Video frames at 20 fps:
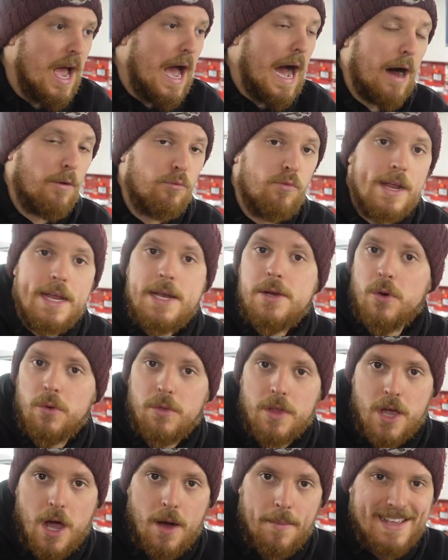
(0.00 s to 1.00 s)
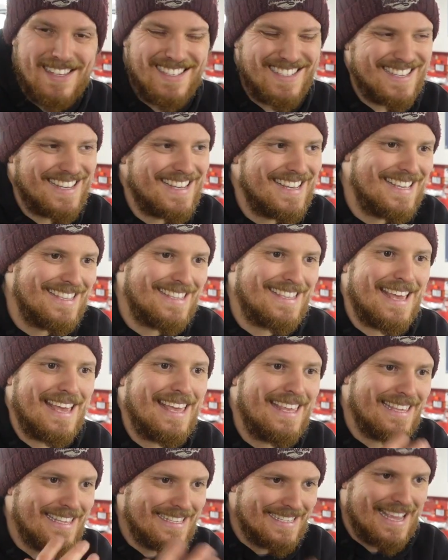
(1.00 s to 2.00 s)
I read all the comments.
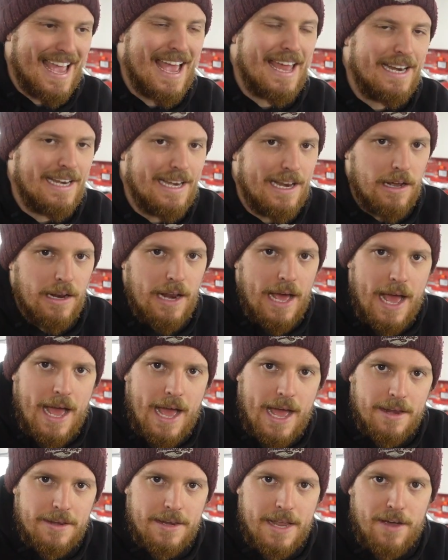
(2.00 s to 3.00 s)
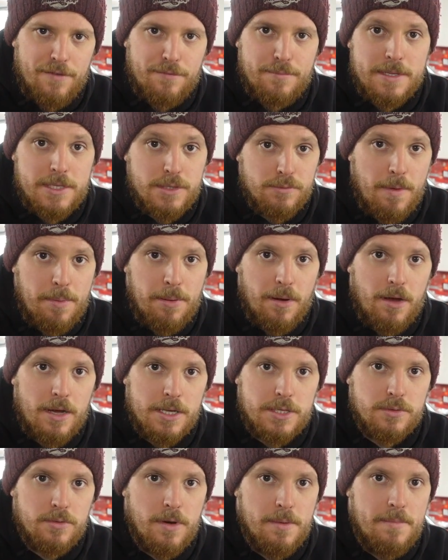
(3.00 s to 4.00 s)
It's getting a little out of hand now for me to
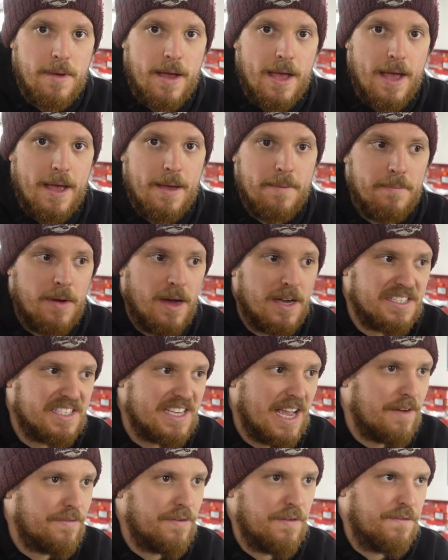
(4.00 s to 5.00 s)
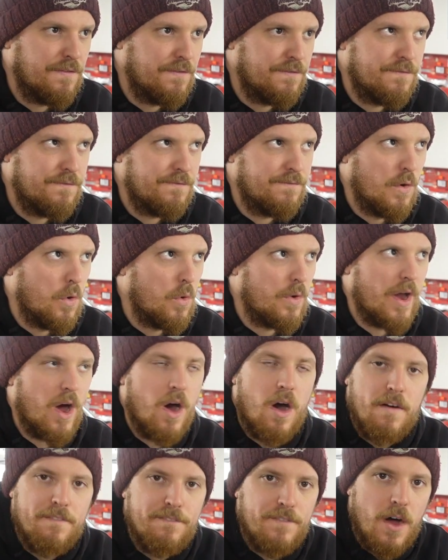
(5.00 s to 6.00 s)
reply to them. I sat for
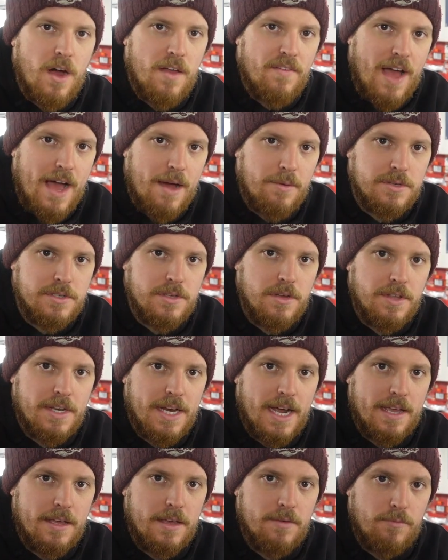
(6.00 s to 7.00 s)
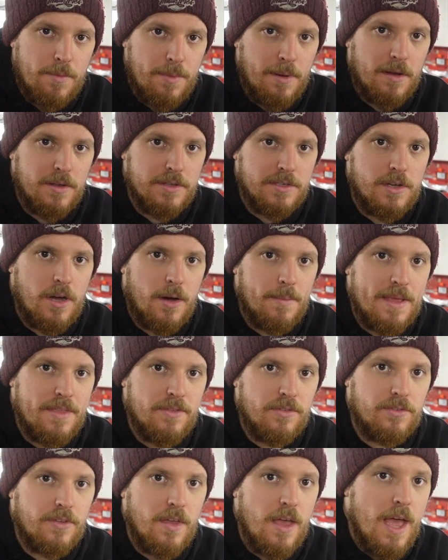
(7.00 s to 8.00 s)
4.5, 5 hours the other day replying to
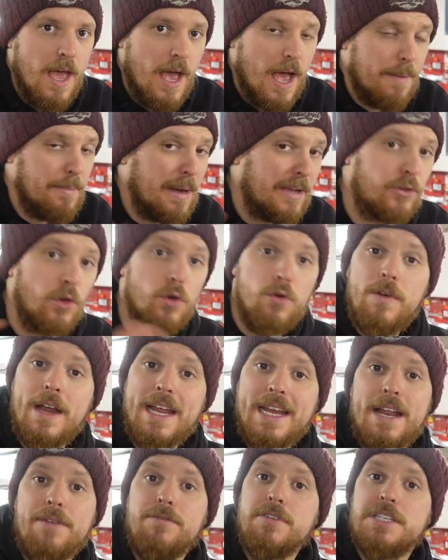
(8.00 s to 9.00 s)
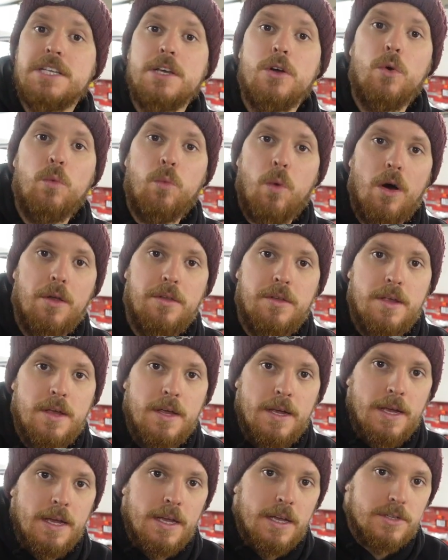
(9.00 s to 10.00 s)
comments. I do read every single one,
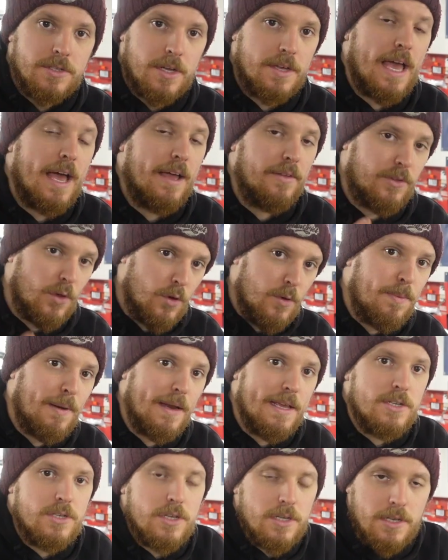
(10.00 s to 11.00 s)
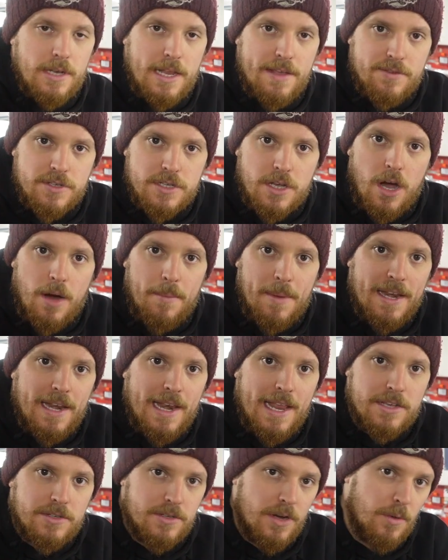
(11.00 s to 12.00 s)
so yeah, do please leave us a comment
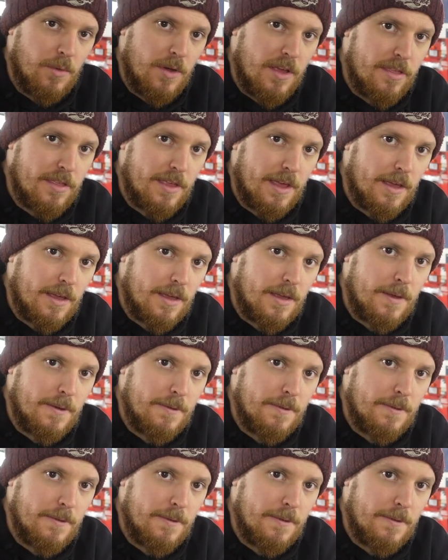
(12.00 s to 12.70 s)
and let us know what you think.